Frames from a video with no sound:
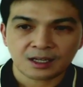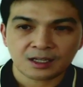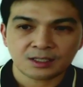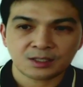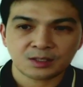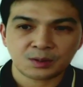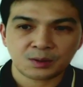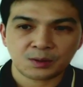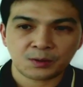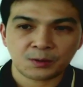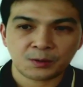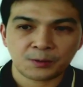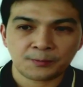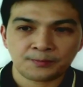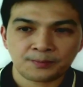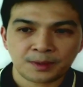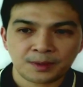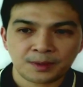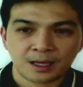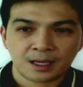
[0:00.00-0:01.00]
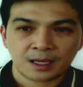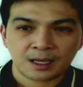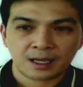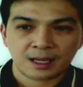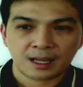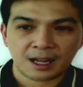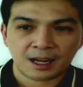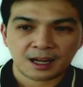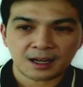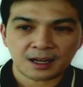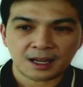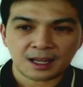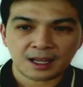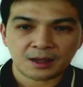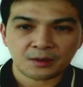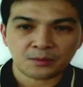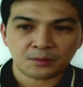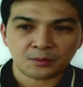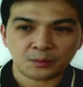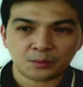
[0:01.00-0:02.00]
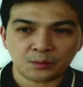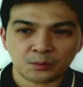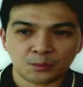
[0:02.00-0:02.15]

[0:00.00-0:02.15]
So clearly,